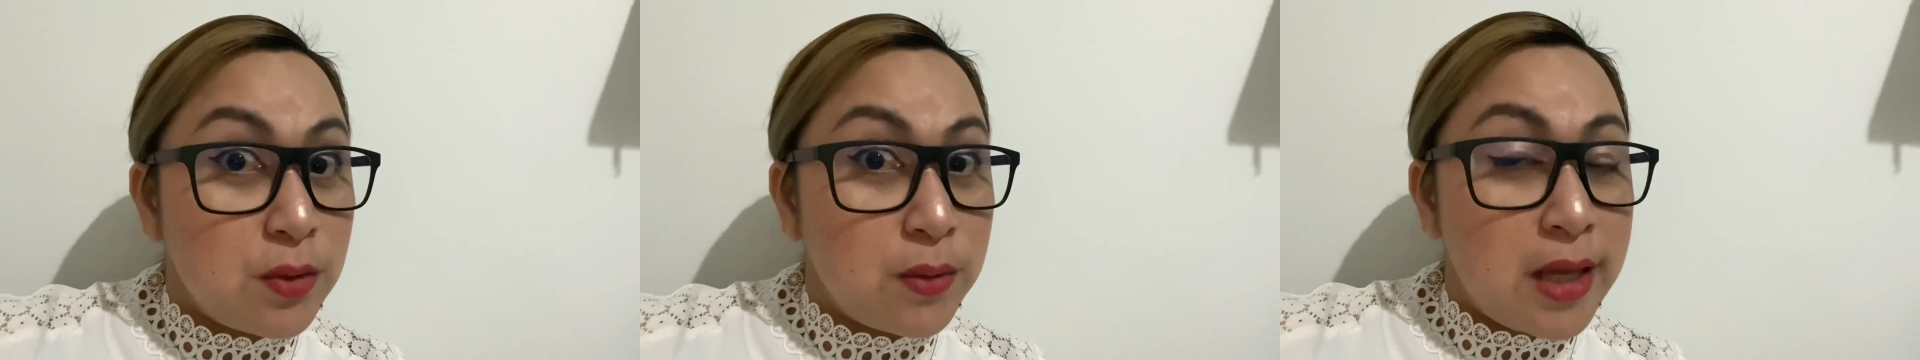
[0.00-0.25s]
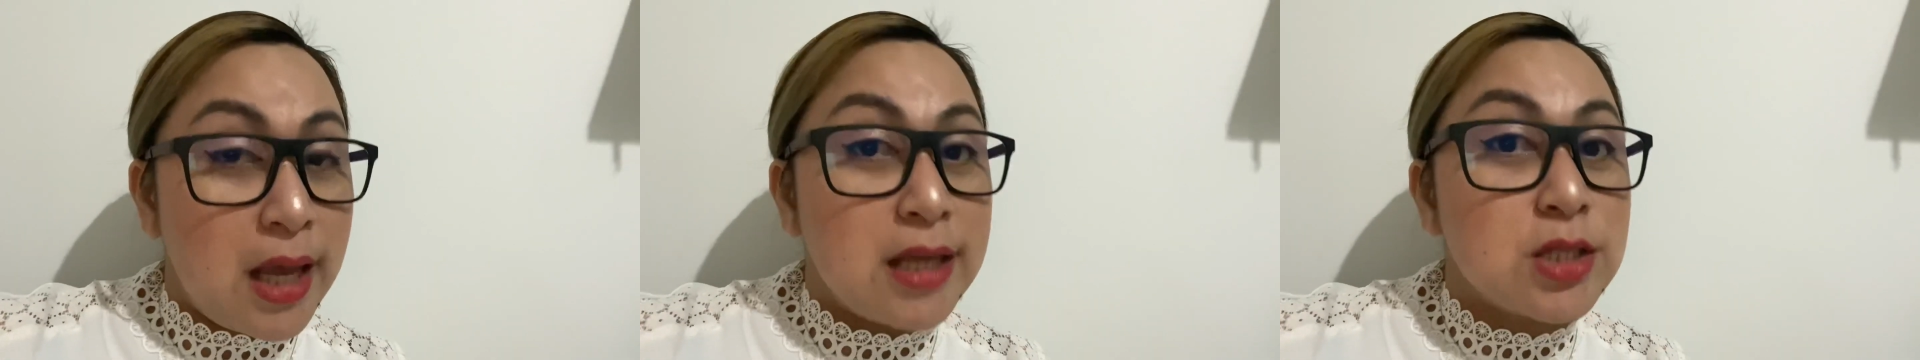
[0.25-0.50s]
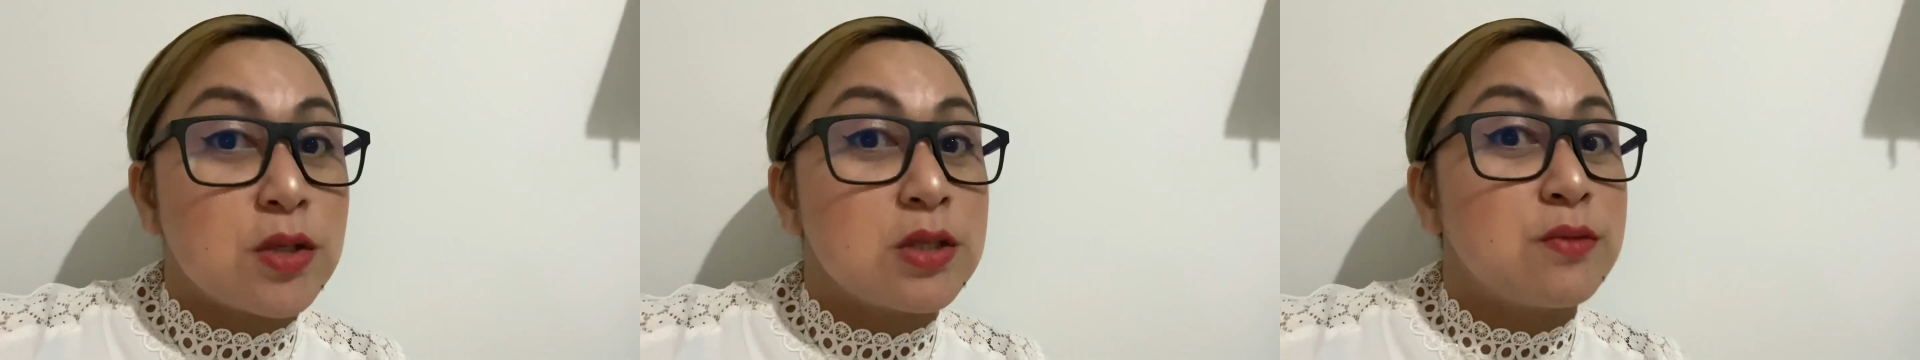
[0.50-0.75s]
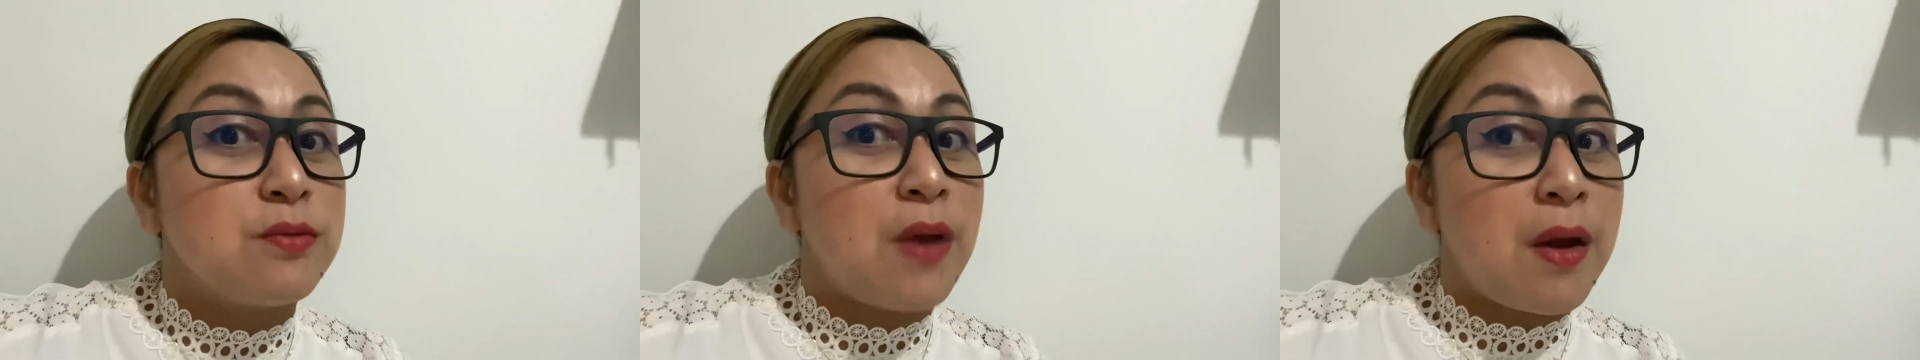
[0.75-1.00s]
Okay, so
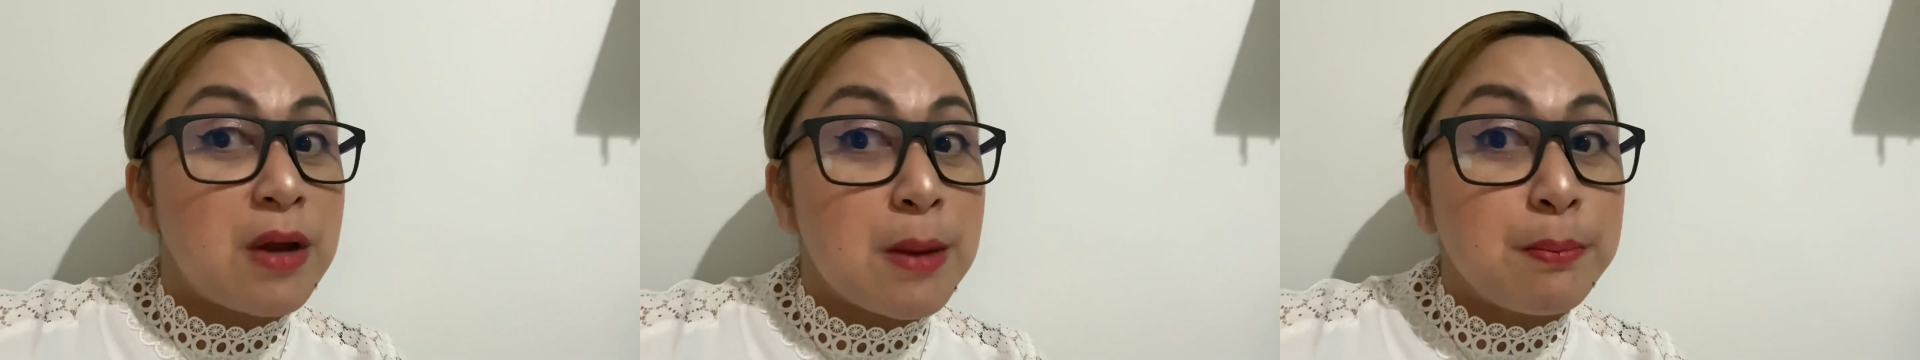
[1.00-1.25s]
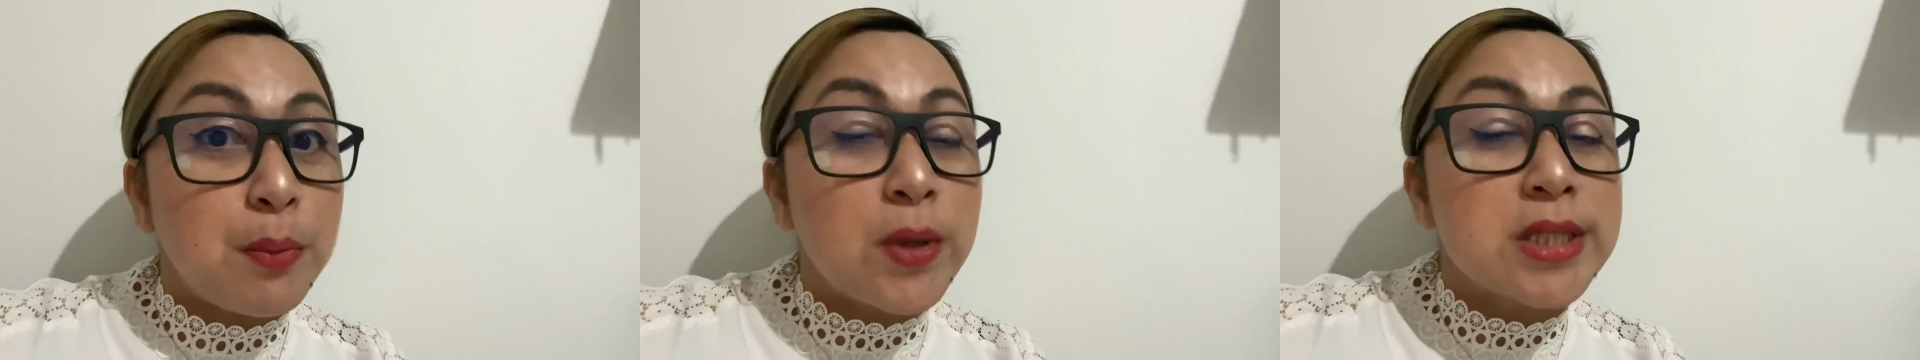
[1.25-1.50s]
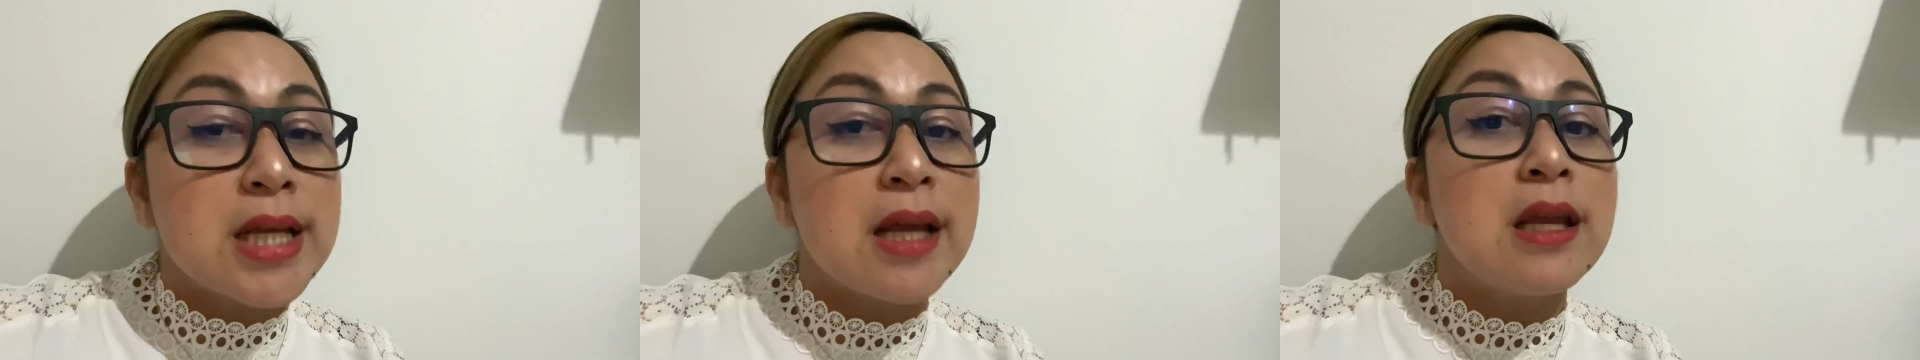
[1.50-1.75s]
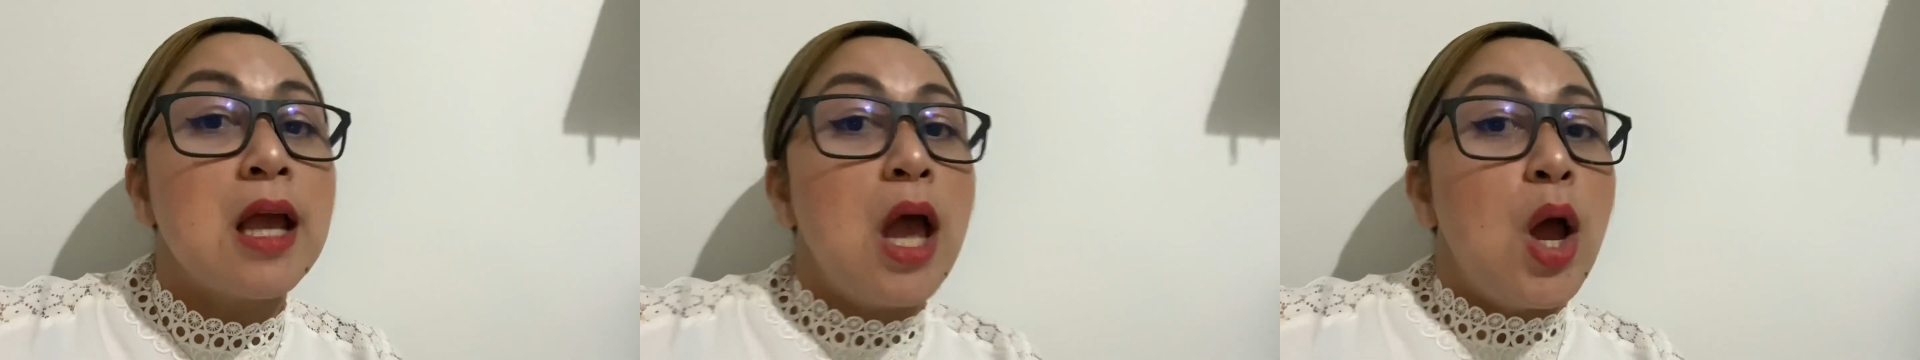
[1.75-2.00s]
it's very
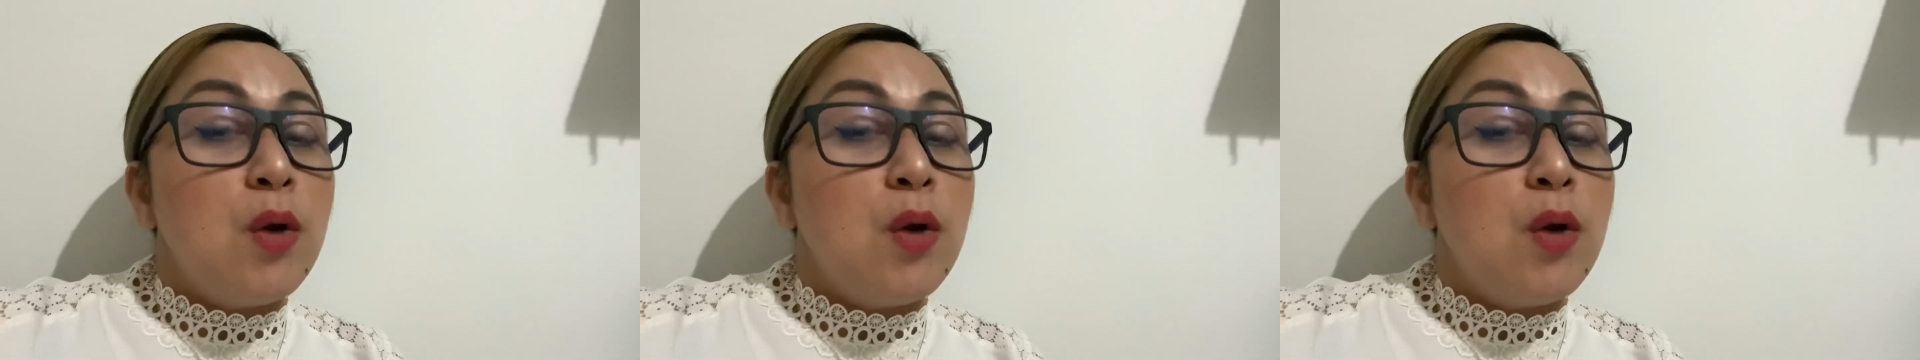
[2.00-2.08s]
important